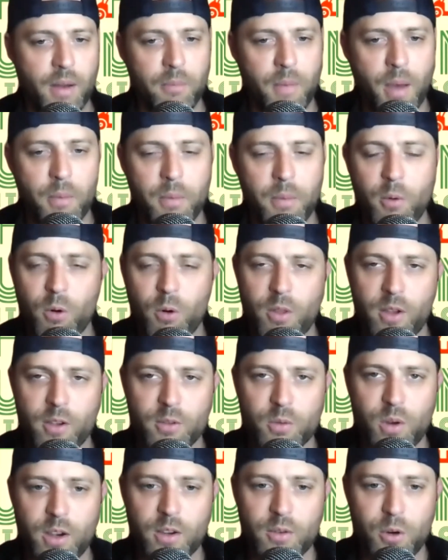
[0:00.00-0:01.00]
be one of those
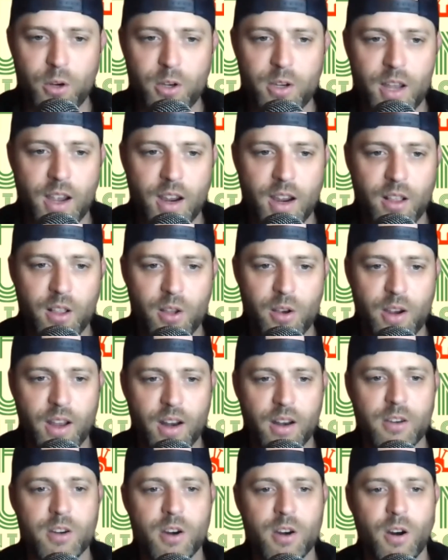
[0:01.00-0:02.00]
weeks where you take a look at
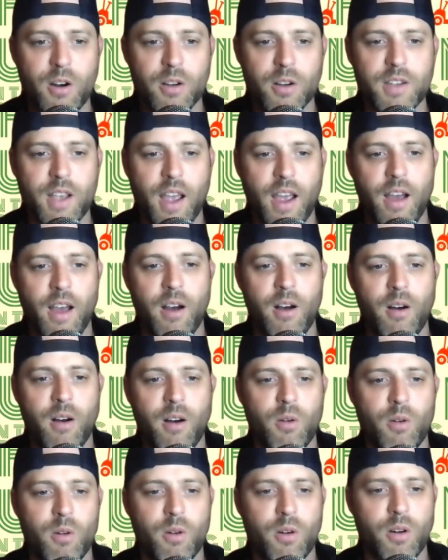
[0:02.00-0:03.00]
a Charles Howell
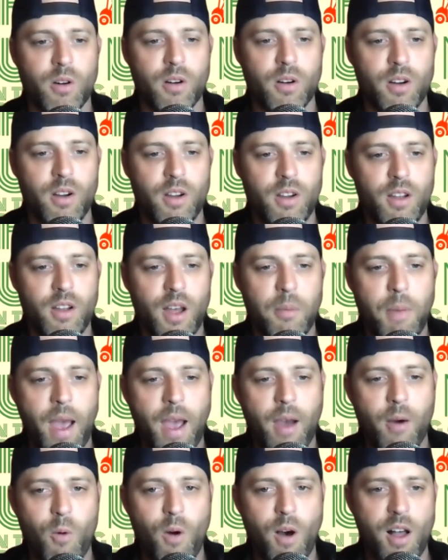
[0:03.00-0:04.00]
or a
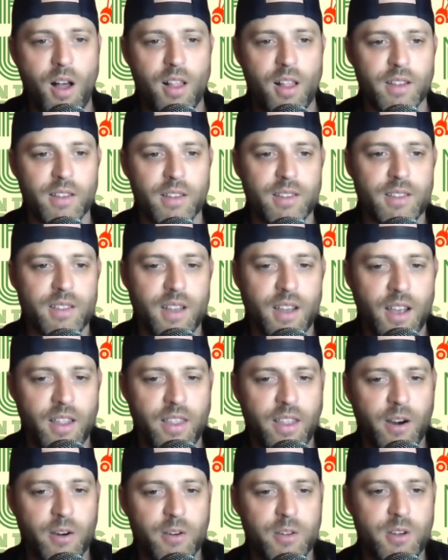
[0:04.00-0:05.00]
Matt Wallace.
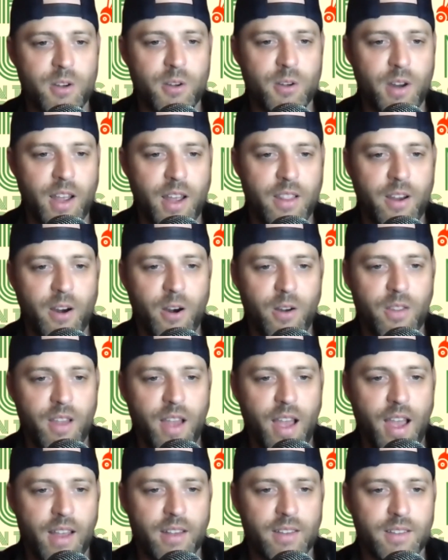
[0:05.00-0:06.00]
They're still down there in the
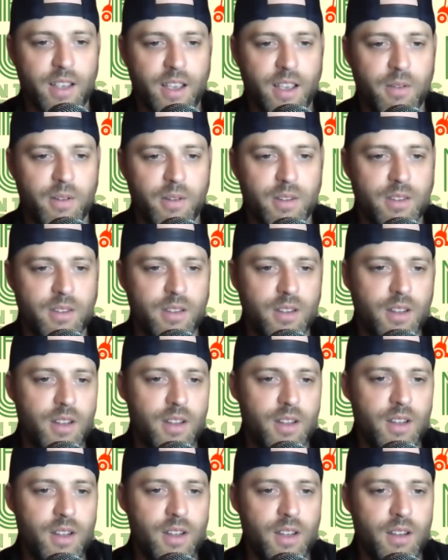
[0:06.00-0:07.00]
high sevens.
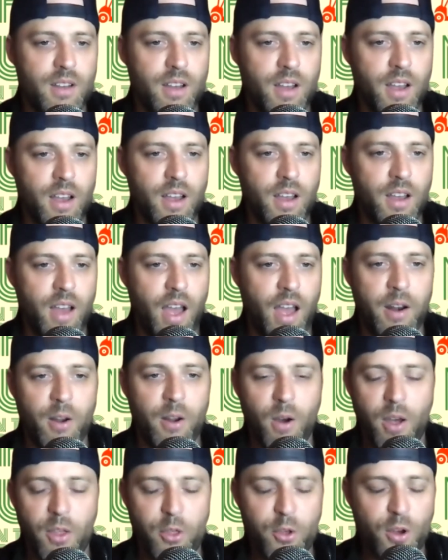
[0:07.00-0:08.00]
I know
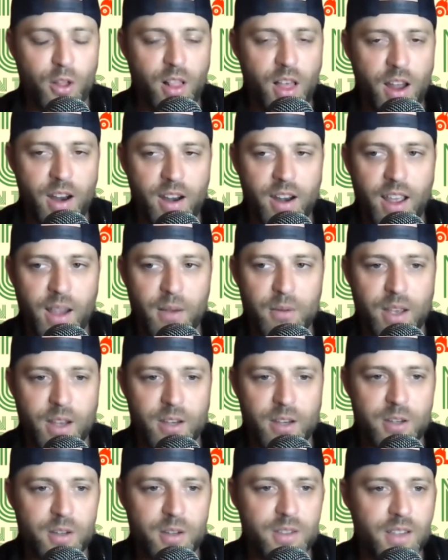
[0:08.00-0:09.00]
I threw a lot of names
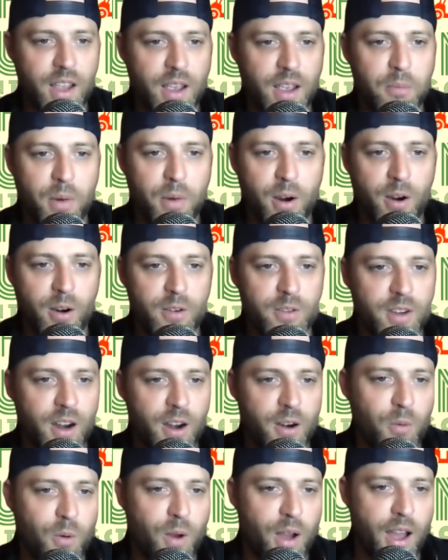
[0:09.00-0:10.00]
at you: Sam Burns,
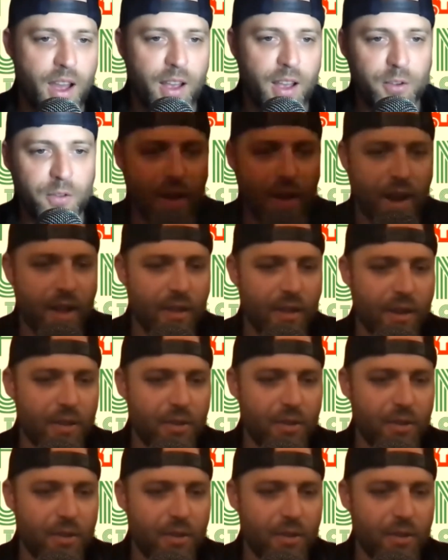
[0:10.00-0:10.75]
Aaron Wise, Fowler.